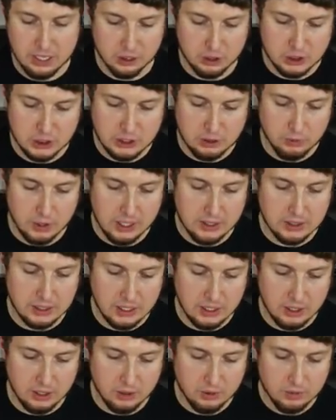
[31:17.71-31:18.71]
energy right
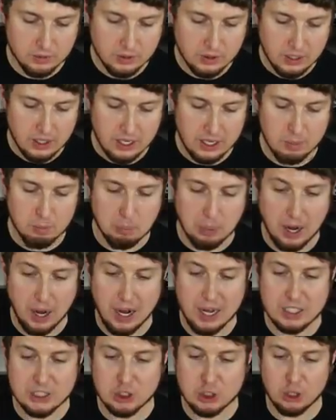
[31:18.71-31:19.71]
there.
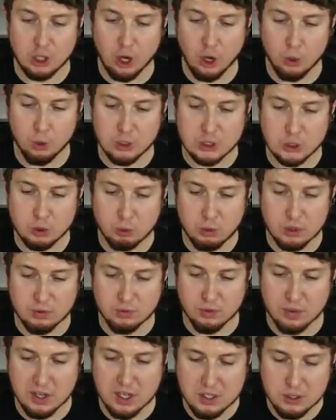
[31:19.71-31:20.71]
Imposter Oak's
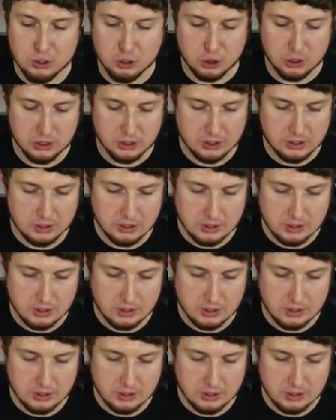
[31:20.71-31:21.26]
Revenge.